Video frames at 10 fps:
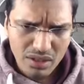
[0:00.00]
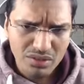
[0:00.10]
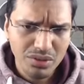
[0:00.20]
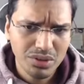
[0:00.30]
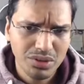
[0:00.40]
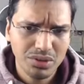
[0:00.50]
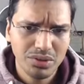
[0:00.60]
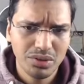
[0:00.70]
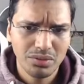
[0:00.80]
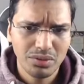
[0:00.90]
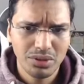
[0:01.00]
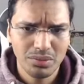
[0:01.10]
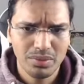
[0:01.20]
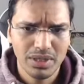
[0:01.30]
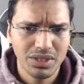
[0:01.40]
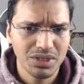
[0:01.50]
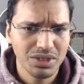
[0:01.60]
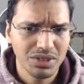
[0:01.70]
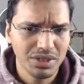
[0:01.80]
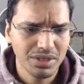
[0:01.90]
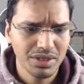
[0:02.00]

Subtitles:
Of course, you don't want to play g6